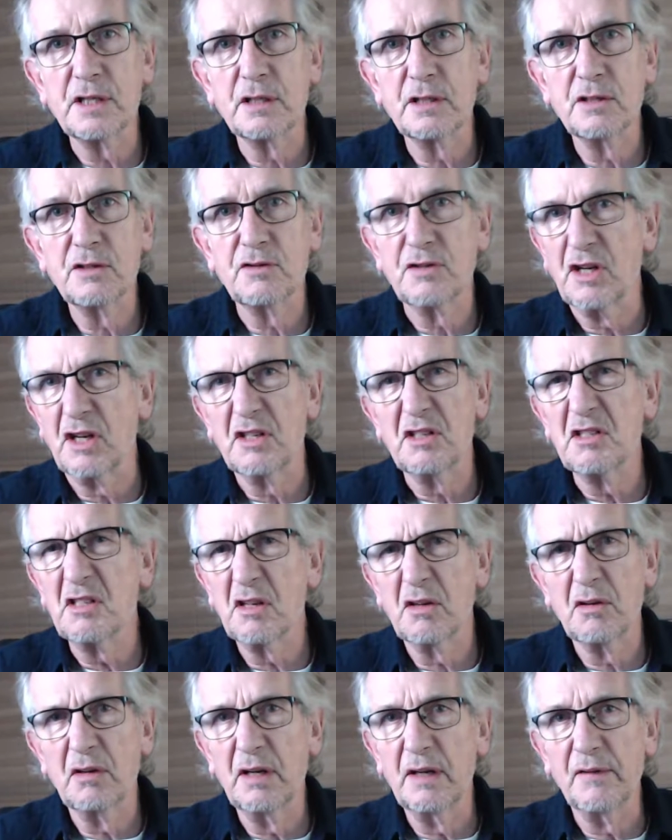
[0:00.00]
certain
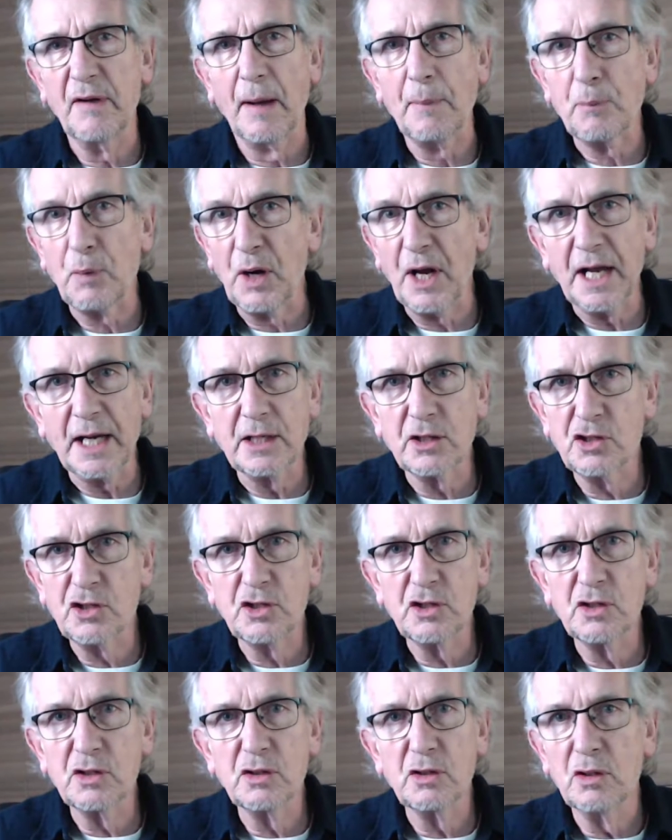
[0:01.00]
degree of
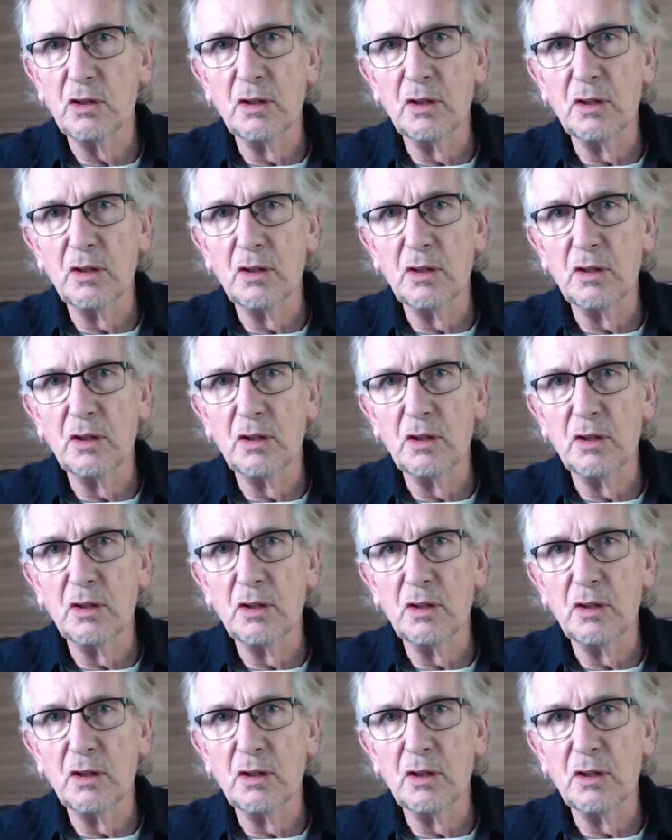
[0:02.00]
apprehension,